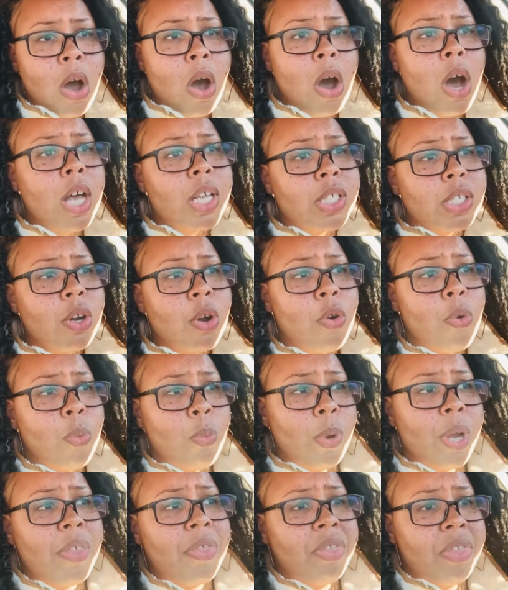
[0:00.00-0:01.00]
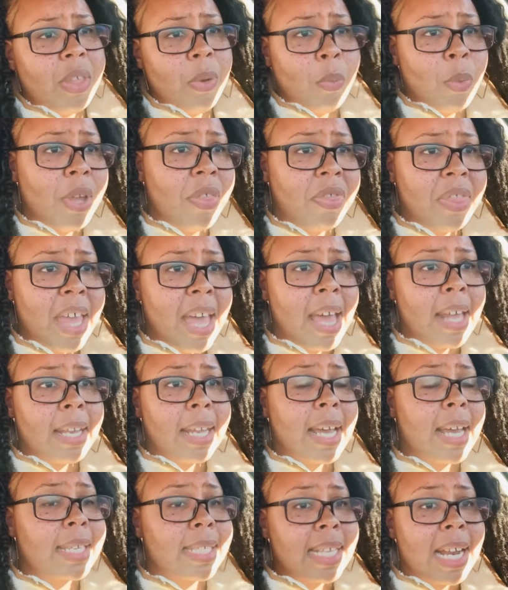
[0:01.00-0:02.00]
Also with that,
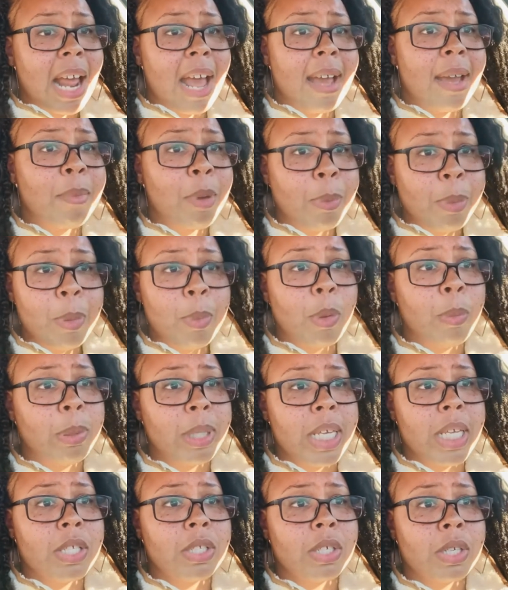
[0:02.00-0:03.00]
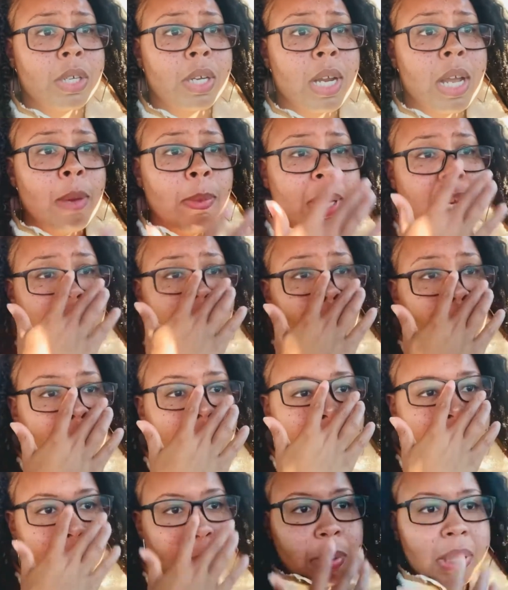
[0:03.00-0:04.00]
like I said, I am a people pleaser because I
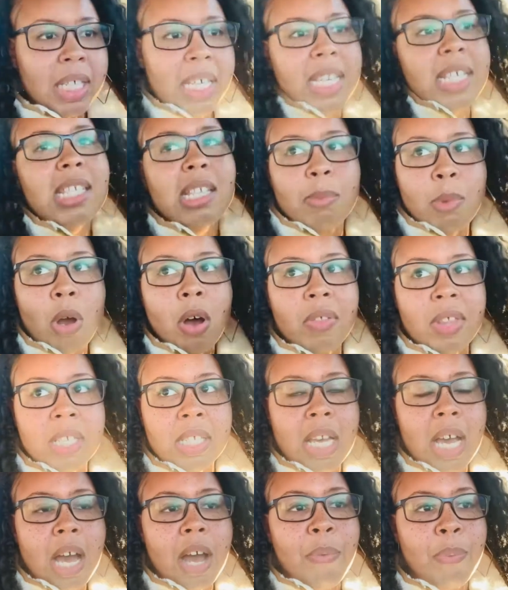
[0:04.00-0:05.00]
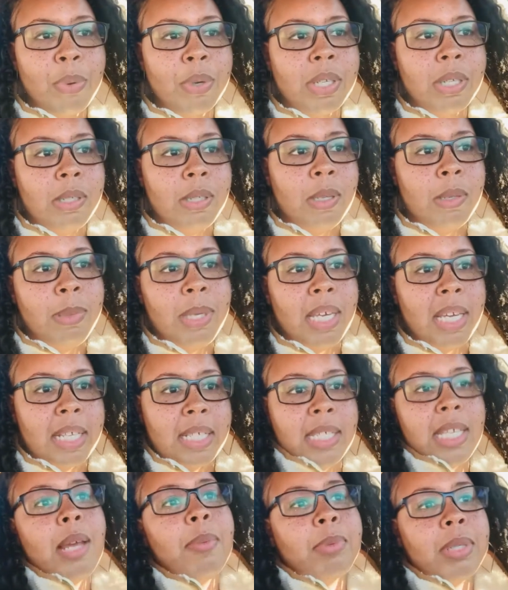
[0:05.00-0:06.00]
wanted to please them all the time for it to be
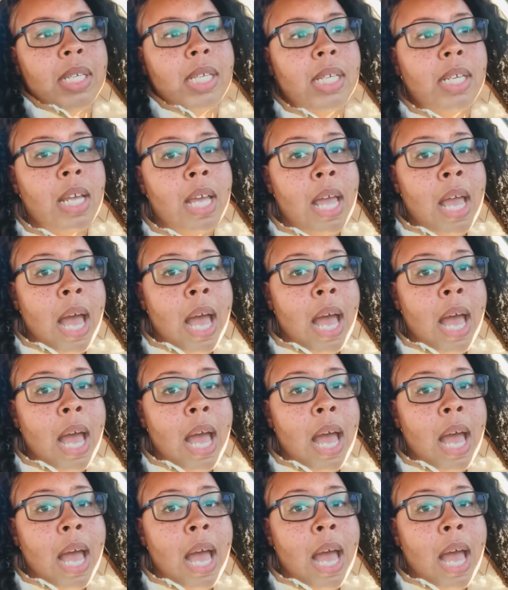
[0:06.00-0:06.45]
accepted.